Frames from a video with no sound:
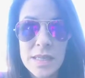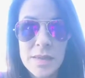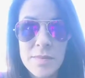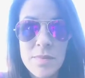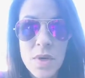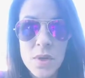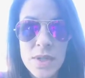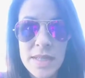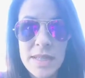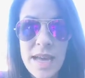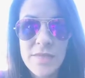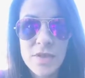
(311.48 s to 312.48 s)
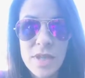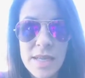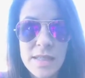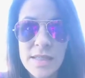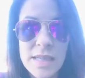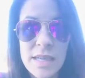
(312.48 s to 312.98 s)
market,
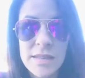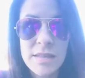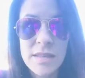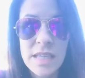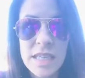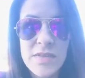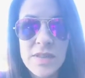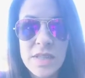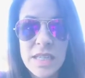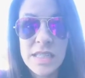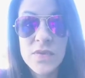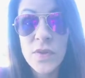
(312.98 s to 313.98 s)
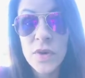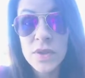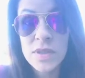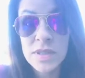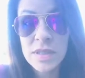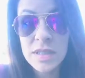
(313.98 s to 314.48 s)
advertise, even as far
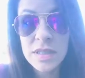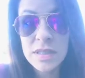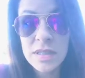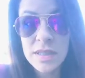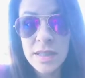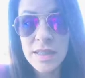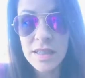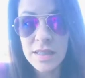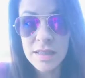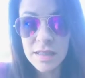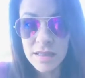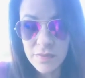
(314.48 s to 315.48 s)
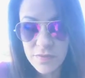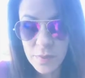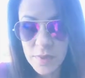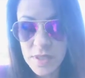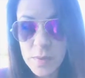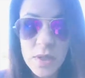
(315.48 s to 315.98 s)
as anything from
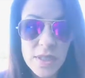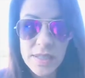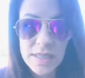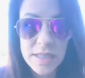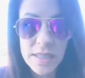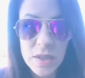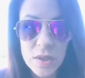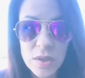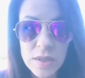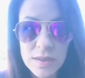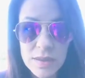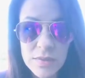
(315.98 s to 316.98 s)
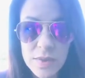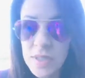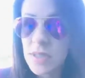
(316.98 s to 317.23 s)
the smallest detail, which